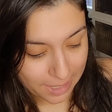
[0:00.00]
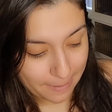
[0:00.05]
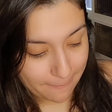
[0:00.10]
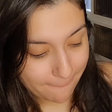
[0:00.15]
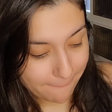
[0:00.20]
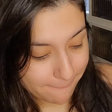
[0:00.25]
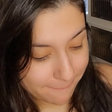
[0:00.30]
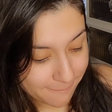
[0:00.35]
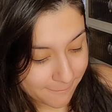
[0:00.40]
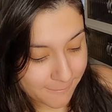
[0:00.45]
it.
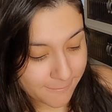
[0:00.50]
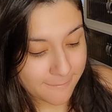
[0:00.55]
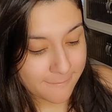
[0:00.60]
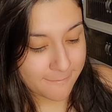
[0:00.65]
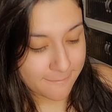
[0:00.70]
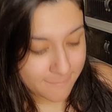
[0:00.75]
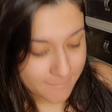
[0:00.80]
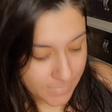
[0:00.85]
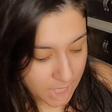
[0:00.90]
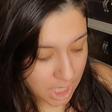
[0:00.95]

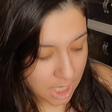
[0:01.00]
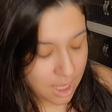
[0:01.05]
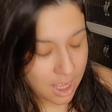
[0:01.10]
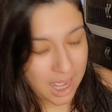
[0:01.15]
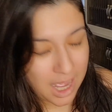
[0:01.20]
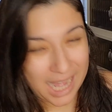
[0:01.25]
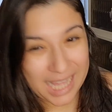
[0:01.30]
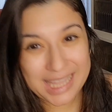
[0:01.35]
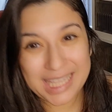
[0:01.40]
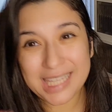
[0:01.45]

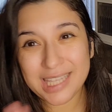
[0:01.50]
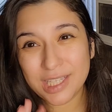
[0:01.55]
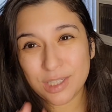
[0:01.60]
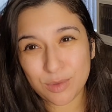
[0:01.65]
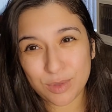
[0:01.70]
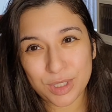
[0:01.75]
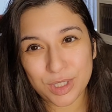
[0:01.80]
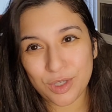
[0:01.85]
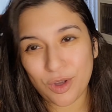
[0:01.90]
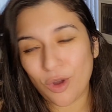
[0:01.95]
I think that's
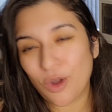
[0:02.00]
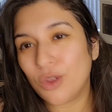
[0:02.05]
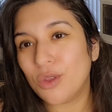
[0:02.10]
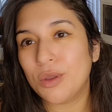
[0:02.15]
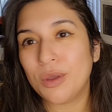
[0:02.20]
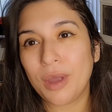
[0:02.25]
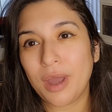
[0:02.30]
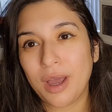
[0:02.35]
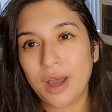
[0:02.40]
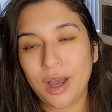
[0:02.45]
what it's
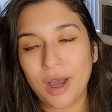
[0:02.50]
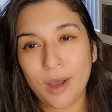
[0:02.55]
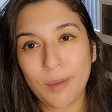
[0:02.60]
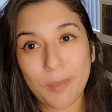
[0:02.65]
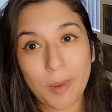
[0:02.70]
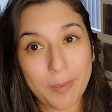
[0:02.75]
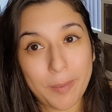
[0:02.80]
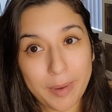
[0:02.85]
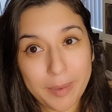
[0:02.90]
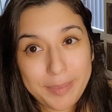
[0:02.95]
called.
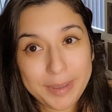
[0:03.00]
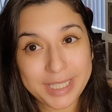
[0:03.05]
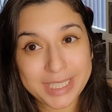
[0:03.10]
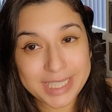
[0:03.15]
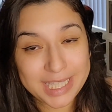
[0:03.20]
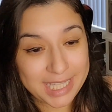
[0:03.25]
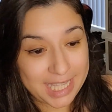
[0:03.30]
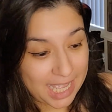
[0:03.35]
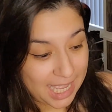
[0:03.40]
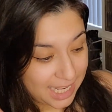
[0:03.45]
But
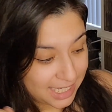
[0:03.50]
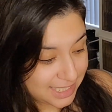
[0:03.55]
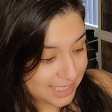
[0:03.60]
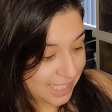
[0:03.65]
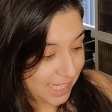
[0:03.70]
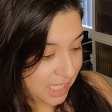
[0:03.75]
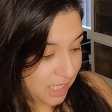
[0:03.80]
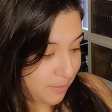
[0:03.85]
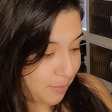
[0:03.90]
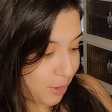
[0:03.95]
basically I had to
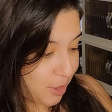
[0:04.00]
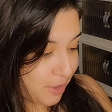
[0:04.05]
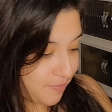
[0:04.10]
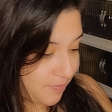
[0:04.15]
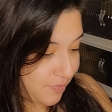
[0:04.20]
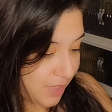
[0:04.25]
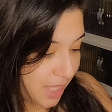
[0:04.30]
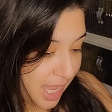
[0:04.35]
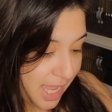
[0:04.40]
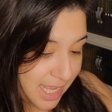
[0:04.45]
take it
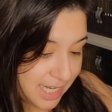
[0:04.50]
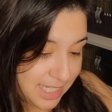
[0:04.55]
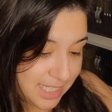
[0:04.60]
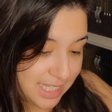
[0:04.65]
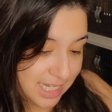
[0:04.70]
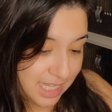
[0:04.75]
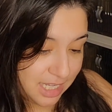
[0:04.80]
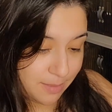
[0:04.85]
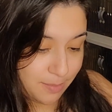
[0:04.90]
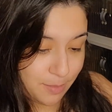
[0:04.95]
apart. I had to
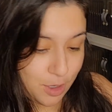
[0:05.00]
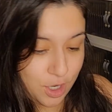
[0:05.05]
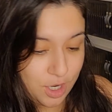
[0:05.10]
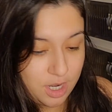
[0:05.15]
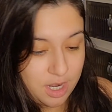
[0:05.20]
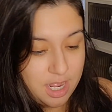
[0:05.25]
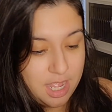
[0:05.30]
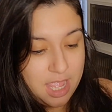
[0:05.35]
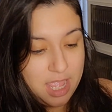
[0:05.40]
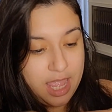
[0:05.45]
take it
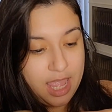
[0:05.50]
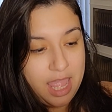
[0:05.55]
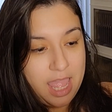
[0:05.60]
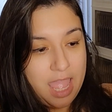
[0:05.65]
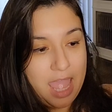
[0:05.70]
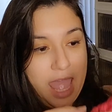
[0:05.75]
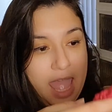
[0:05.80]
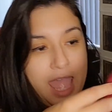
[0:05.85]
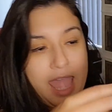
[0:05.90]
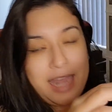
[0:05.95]
apart
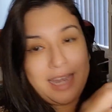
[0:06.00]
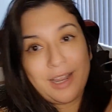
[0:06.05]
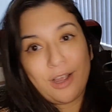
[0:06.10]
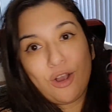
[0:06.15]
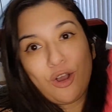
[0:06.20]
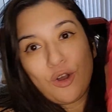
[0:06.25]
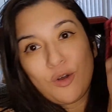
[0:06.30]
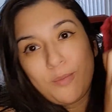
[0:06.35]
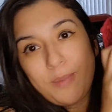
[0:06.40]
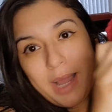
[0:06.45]
and
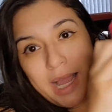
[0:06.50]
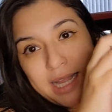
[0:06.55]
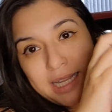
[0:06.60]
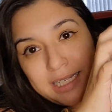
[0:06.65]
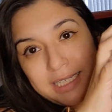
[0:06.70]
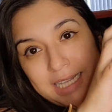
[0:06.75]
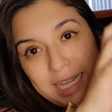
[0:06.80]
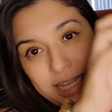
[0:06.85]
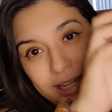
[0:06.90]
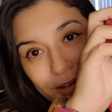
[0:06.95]
go
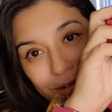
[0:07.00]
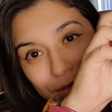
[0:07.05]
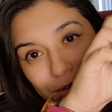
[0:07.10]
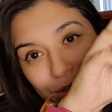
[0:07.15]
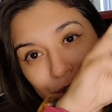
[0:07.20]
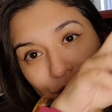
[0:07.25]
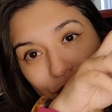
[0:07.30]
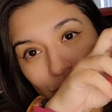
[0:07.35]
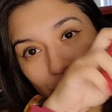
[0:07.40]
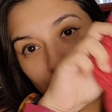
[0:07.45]
back
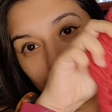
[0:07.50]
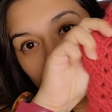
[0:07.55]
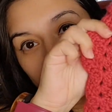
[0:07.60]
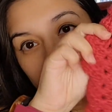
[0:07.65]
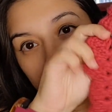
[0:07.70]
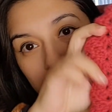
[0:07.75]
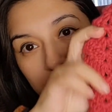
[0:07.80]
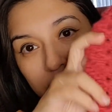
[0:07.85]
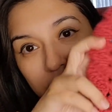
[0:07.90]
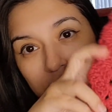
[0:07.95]
down to
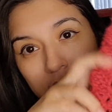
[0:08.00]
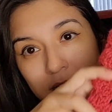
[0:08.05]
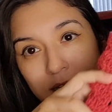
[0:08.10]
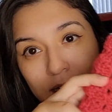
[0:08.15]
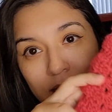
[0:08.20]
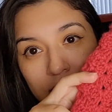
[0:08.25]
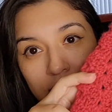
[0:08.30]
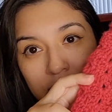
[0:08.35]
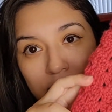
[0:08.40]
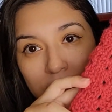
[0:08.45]

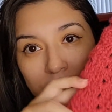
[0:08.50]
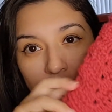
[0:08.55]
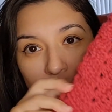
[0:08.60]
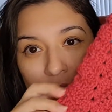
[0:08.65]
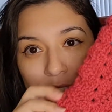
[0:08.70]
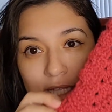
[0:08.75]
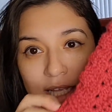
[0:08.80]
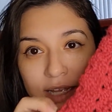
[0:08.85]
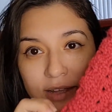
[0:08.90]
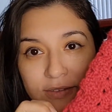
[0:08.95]
where it
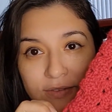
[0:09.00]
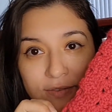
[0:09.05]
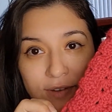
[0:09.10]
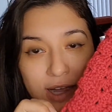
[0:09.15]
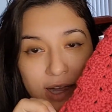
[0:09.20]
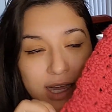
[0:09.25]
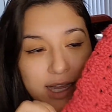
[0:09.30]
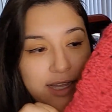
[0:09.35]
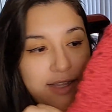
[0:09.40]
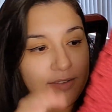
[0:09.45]
was like a
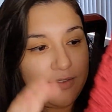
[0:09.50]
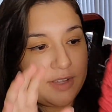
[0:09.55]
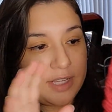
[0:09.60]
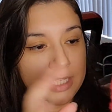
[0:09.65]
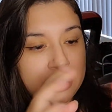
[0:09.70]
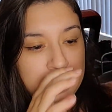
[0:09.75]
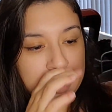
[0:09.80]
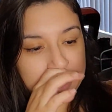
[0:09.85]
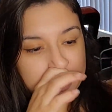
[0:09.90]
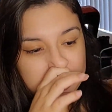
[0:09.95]
5,
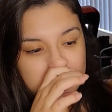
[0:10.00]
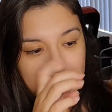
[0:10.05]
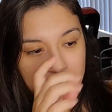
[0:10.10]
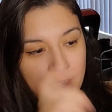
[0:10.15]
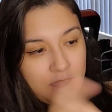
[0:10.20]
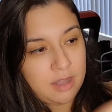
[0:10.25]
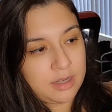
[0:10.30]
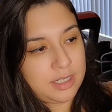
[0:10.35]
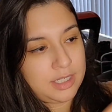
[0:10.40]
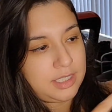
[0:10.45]
because I had
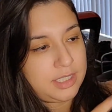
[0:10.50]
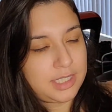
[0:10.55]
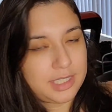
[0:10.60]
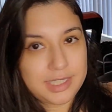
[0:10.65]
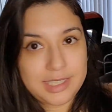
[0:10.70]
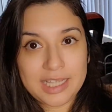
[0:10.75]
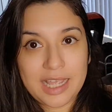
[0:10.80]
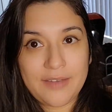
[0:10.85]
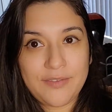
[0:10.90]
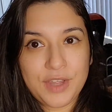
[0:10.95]
gotten it to
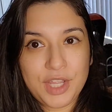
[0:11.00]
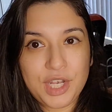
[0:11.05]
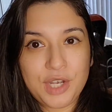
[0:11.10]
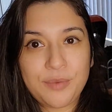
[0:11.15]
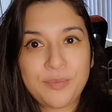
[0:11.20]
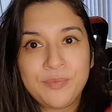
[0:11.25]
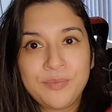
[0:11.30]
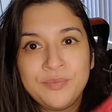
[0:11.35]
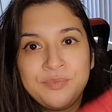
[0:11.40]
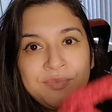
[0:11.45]
7,